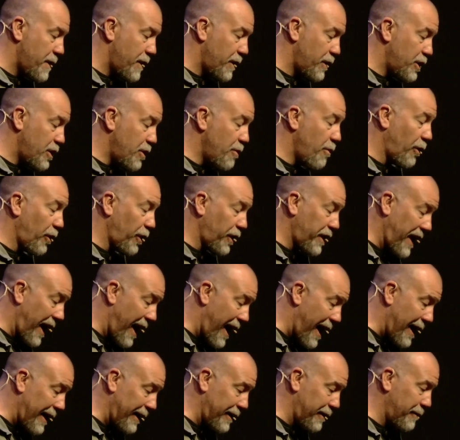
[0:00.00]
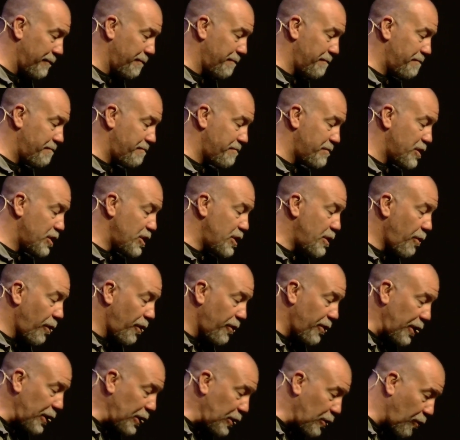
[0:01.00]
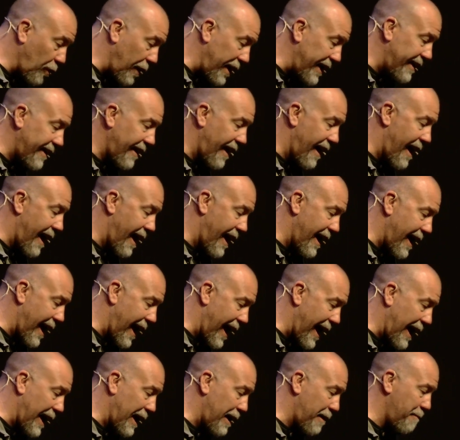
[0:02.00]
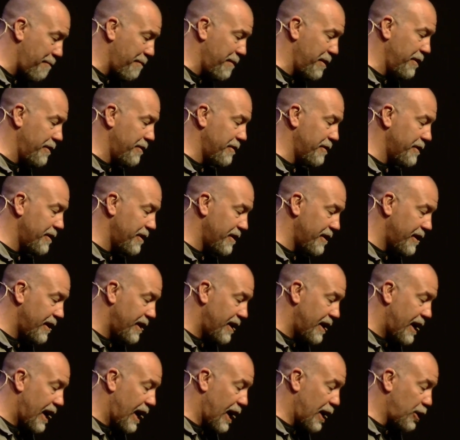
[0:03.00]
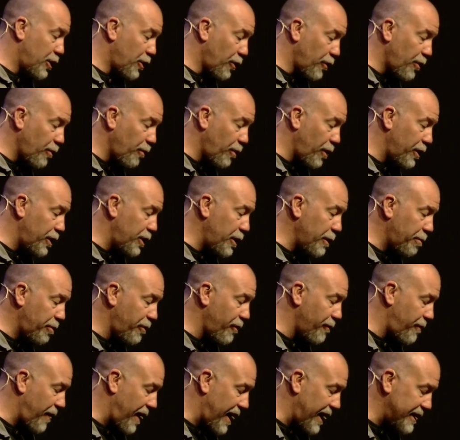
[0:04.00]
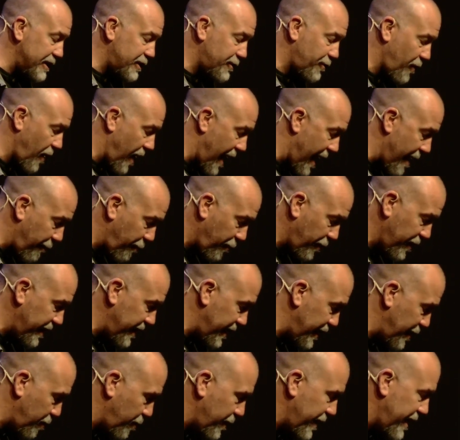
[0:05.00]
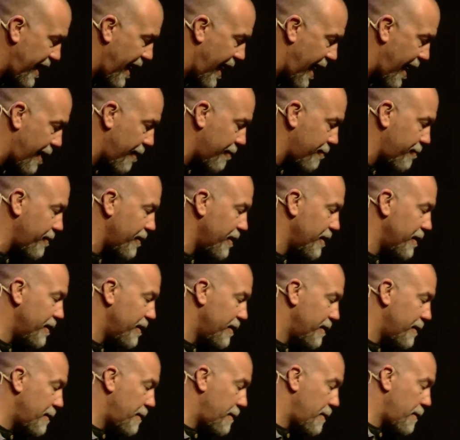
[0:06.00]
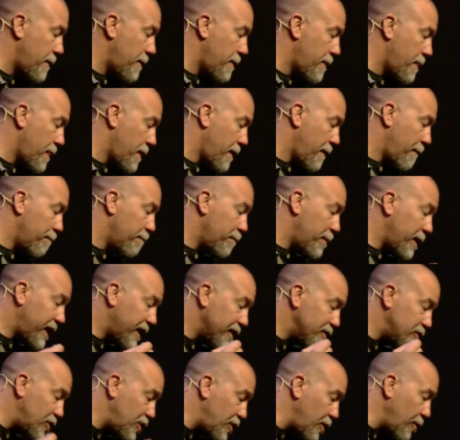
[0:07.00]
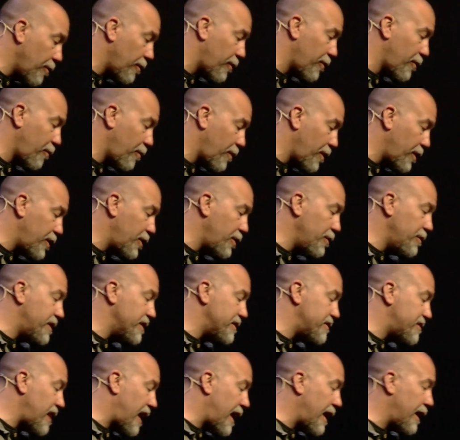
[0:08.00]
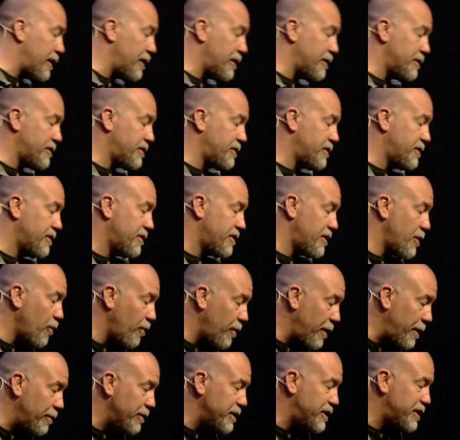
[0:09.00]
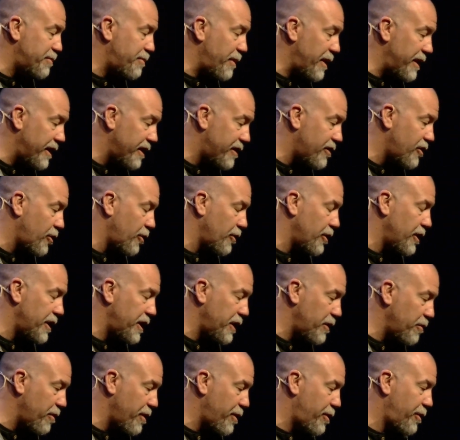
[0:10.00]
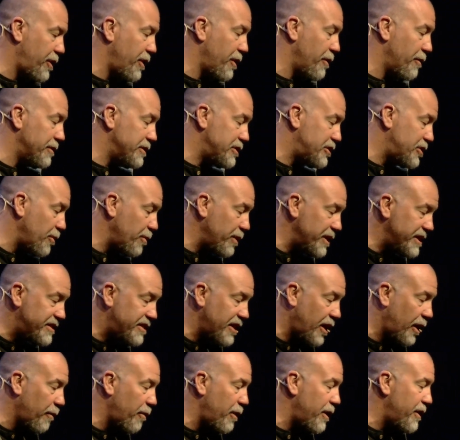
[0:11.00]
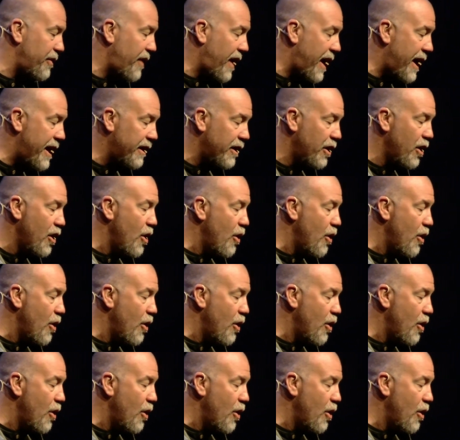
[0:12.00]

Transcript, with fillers: You are God. You are the great I am, and you're the one who provides for every need we have because you are the one who desires that we would spend eternity with you. And so we celebrate that.